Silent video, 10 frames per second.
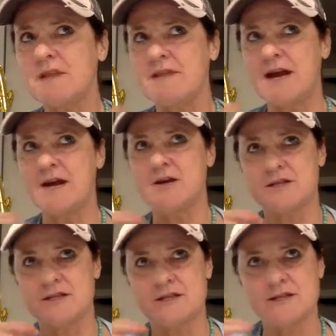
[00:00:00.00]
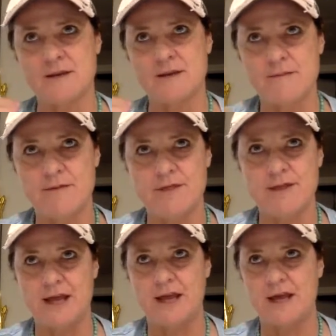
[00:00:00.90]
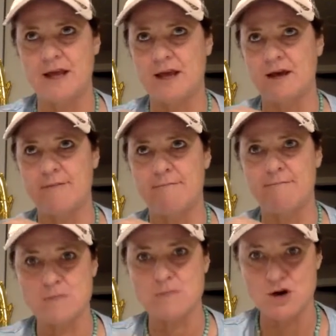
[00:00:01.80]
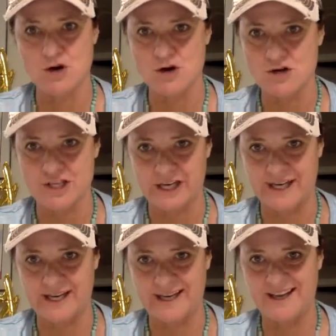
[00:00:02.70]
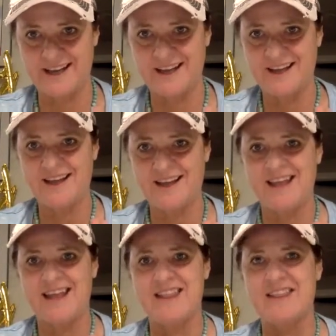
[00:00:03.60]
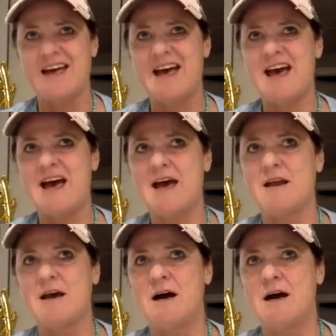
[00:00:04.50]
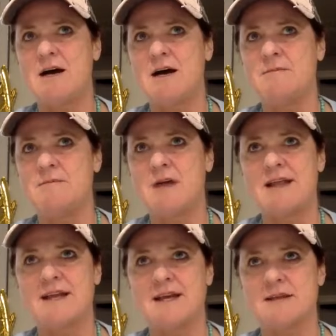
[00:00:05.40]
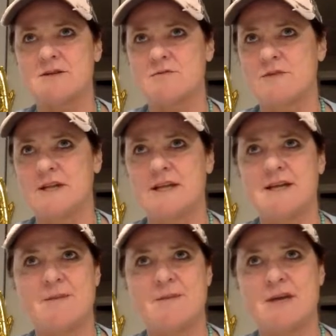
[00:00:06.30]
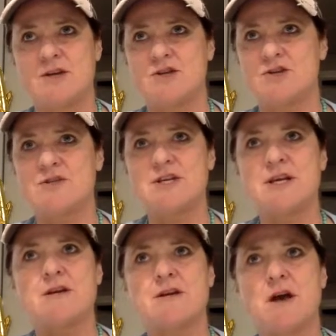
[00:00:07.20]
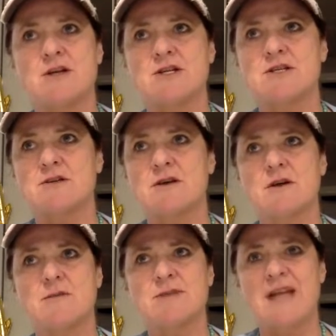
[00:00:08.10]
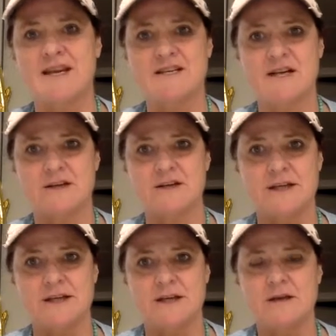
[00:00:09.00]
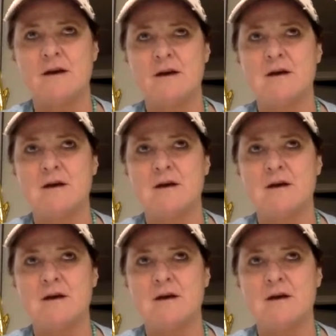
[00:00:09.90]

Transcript: there is something emerging that I think is really yummy and juicy, and not just planetarily,